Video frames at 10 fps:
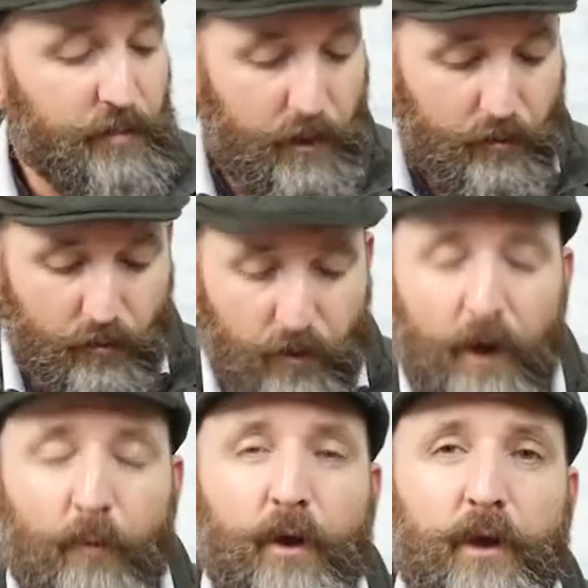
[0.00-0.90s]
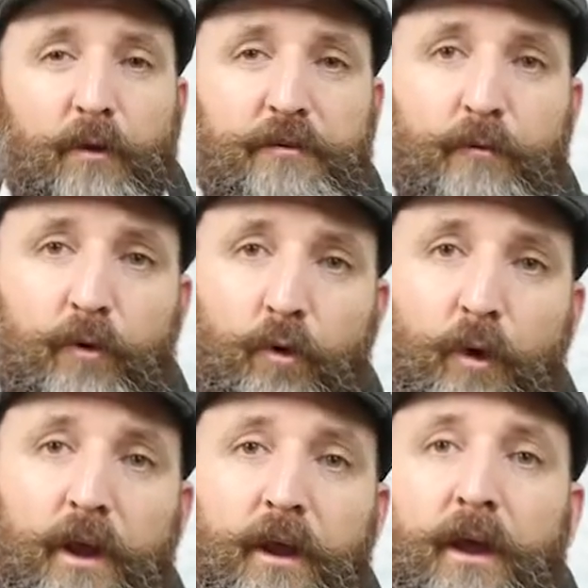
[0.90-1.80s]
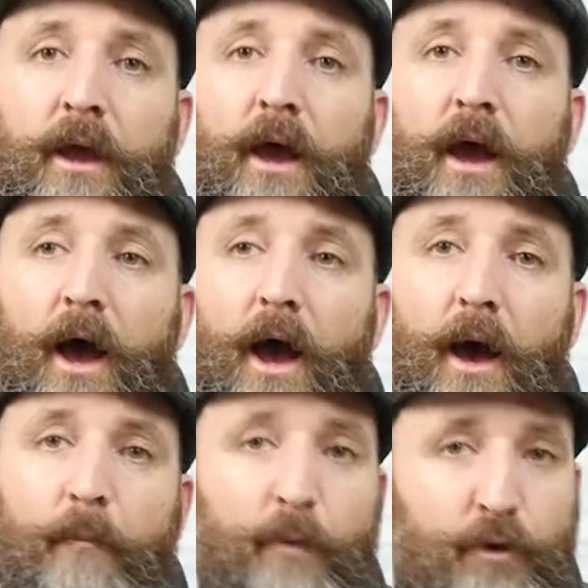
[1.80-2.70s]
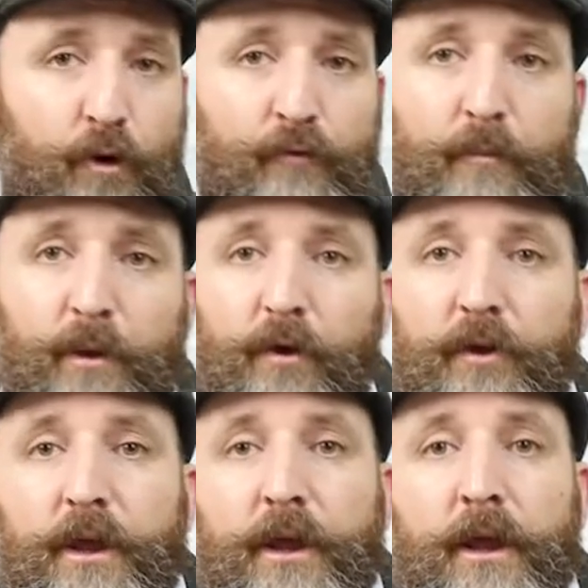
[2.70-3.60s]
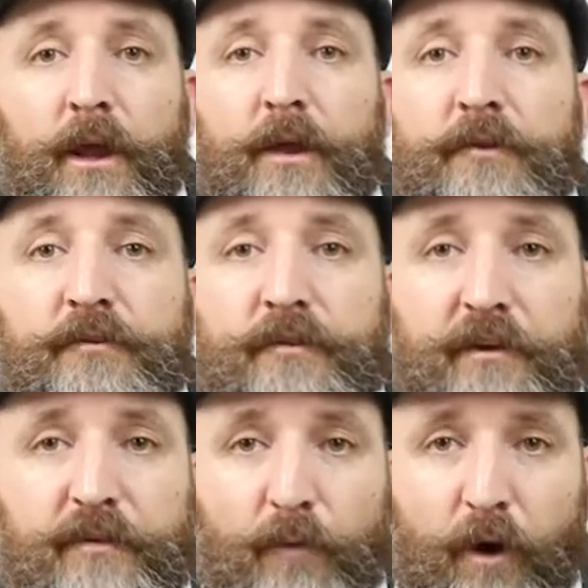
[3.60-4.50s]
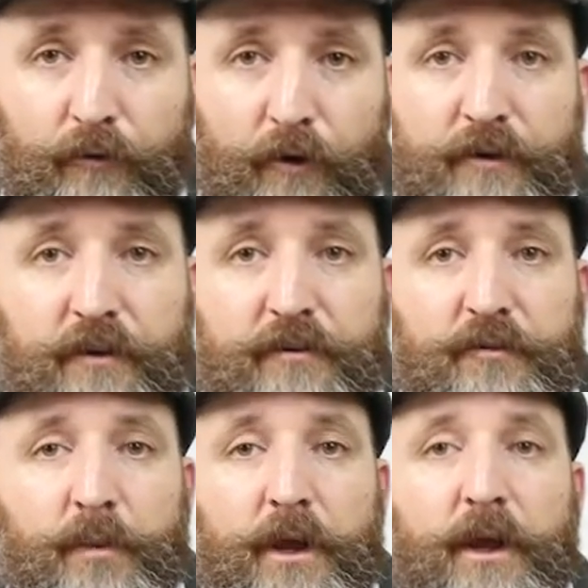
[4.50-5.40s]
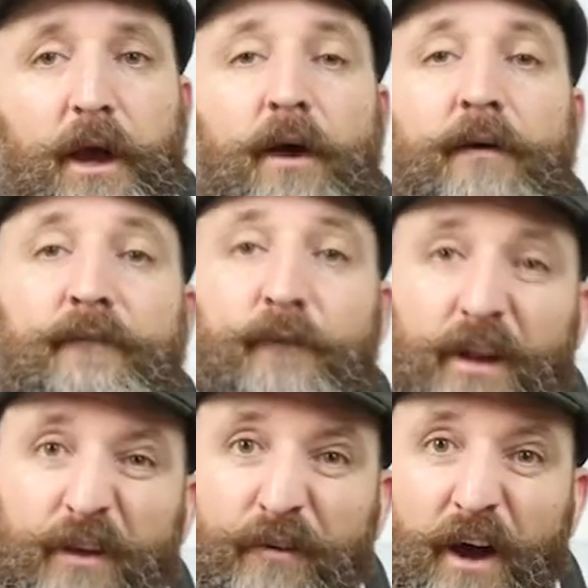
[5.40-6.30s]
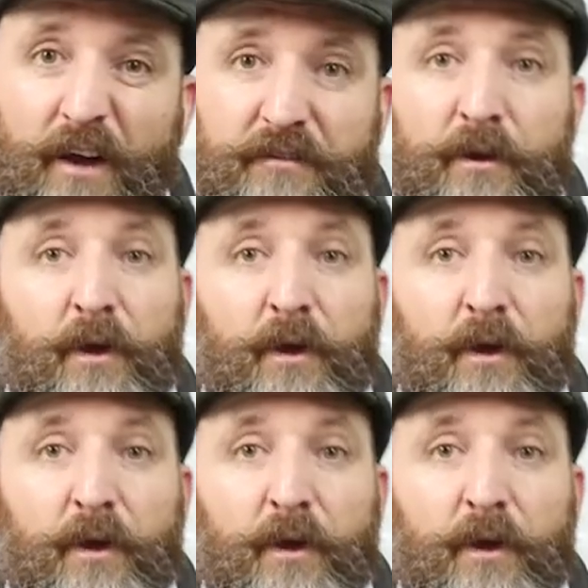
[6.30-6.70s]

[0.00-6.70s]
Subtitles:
People where you want some quick maneuverability, decent microphone, decent speaker, really fast,